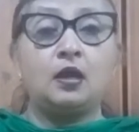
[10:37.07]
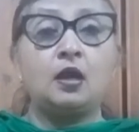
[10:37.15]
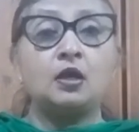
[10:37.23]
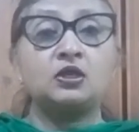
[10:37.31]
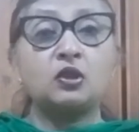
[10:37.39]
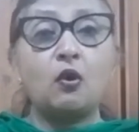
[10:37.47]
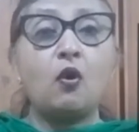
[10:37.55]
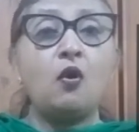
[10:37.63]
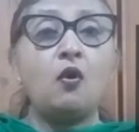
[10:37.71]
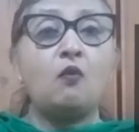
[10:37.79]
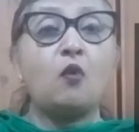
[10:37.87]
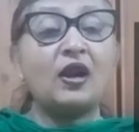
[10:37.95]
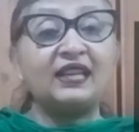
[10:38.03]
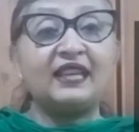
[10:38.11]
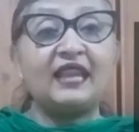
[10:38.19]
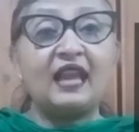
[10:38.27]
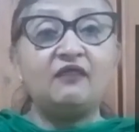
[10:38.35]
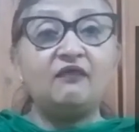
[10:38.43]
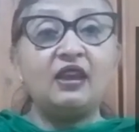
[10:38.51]
So, what
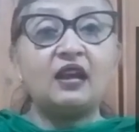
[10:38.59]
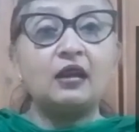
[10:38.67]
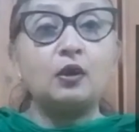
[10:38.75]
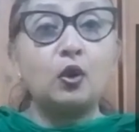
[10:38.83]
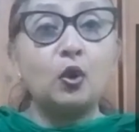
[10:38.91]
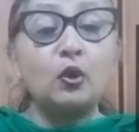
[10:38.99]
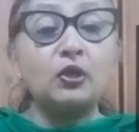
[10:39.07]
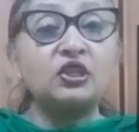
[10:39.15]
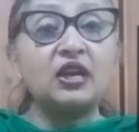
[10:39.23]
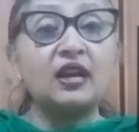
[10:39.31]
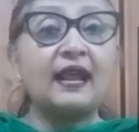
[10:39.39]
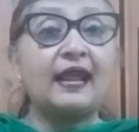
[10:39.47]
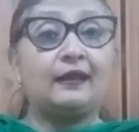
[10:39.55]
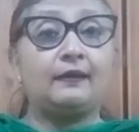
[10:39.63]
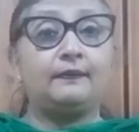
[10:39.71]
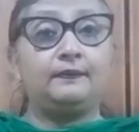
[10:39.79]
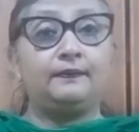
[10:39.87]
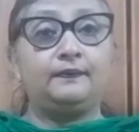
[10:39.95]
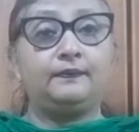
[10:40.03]
can we conclude children?
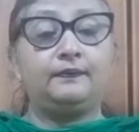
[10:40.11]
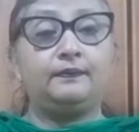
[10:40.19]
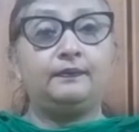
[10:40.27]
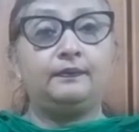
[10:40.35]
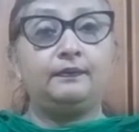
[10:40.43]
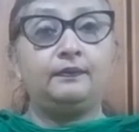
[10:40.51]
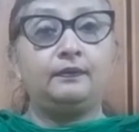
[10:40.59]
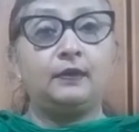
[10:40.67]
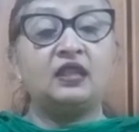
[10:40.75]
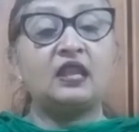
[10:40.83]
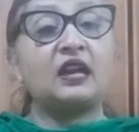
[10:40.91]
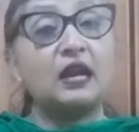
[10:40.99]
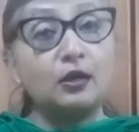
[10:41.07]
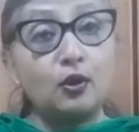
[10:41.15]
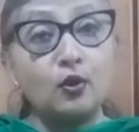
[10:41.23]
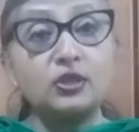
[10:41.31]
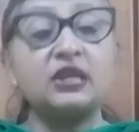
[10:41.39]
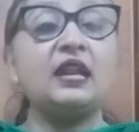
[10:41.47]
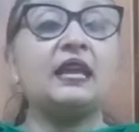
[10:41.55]
The
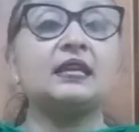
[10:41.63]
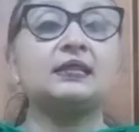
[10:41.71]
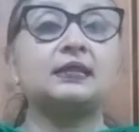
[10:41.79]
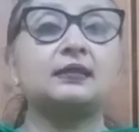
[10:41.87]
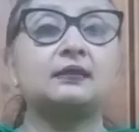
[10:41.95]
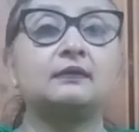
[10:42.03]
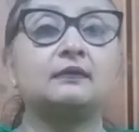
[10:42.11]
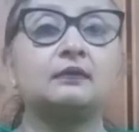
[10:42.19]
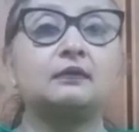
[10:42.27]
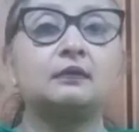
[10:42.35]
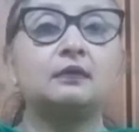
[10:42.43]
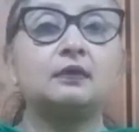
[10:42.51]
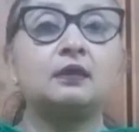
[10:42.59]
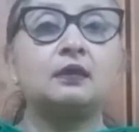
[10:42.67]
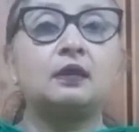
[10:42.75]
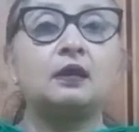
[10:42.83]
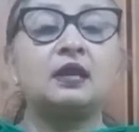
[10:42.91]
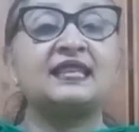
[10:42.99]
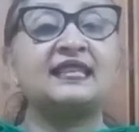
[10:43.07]
conclusion is
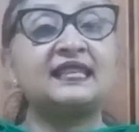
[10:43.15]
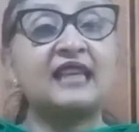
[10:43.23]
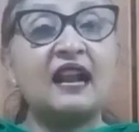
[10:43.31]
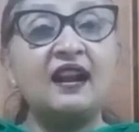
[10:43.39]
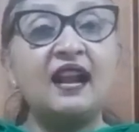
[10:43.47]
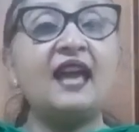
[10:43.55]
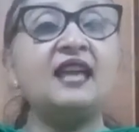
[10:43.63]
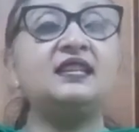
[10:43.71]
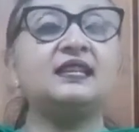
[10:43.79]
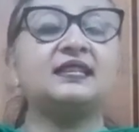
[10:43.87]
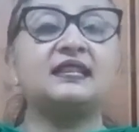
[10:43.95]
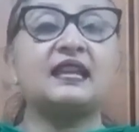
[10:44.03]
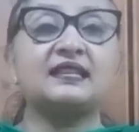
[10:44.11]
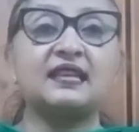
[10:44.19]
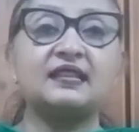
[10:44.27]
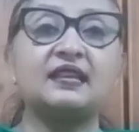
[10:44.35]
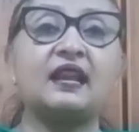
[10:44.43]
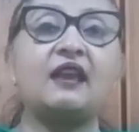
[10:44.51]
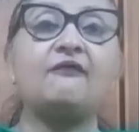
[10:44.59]
sunlight is
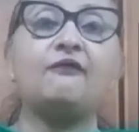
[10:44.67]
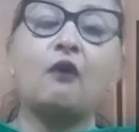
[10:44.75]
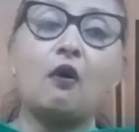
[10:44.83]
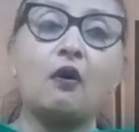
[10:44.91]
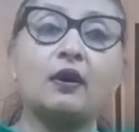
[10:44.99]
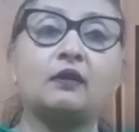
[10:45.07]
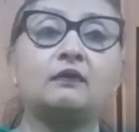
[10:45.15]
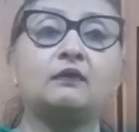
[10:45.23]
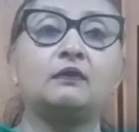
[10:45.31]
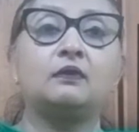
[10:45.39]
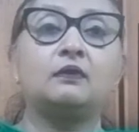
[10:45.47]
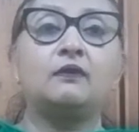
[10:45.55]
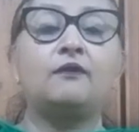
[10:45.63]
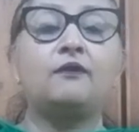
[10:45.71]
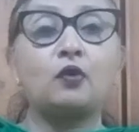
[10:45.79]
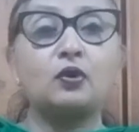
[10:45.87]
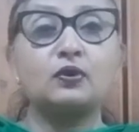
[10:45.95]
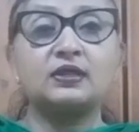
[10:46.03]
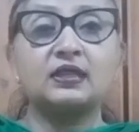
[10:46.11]
necessary for
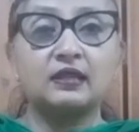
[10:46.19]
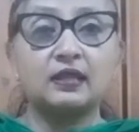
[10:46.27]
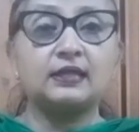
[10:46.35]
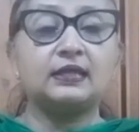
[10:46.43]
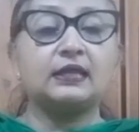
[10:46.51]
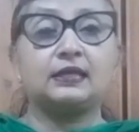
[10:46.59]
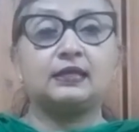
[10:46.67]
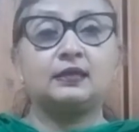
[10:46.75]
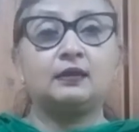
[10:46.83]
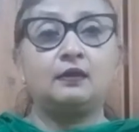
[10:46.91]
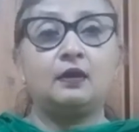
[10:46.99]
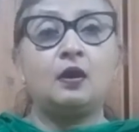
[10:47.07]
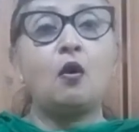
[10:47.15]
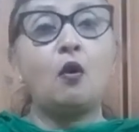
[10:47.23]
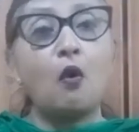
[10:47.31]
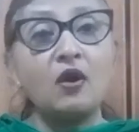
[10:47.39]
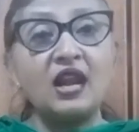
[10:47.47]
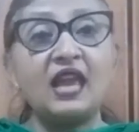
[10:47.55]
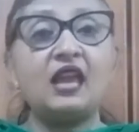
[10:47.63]
photosynthesis.
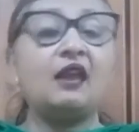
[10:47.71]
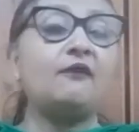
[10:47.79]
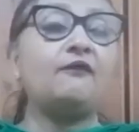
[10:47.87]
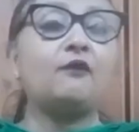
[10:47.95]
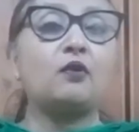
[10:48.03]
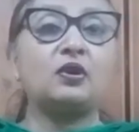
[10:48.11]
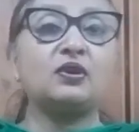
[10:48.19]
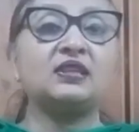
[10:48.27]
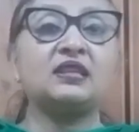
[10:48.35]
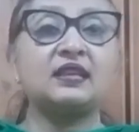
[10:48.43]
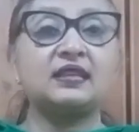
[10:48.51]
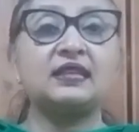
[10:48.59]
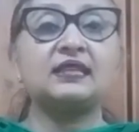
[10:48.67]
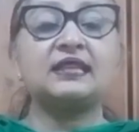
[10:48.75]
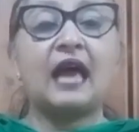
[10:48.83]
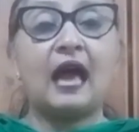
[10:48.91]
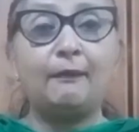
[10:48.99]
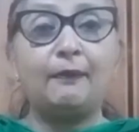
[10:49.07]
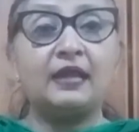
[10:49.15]
Only if photosynthesis
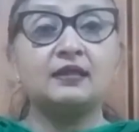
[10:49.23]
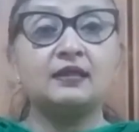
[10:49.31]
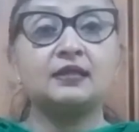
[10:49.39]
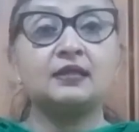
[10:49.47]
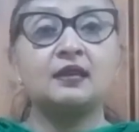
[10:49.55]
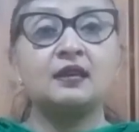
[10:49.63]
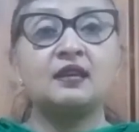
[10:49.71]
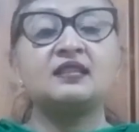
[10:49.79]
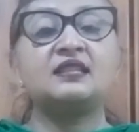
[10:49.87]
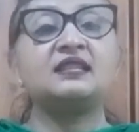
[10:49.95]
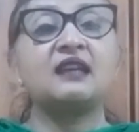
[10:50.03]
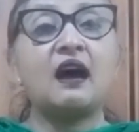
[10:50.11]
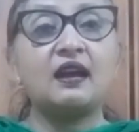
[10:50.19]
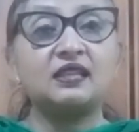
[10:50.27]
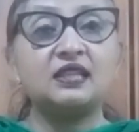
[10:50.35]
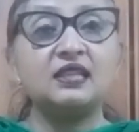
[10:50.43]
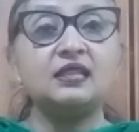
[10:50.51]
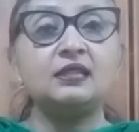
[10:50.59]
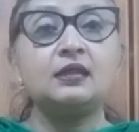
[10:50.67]
happens, starch
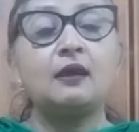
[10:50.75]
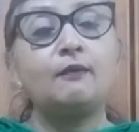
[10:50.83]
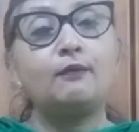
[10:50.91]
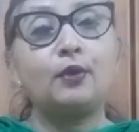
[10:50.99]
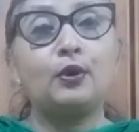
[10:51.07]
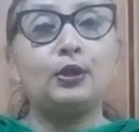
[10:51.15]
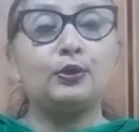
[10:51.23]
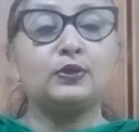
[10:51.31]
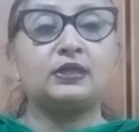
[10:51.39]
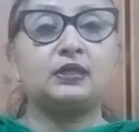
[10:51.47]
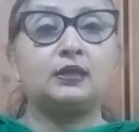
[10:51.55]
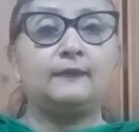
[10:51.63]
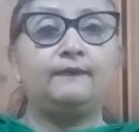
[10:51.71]
is produced.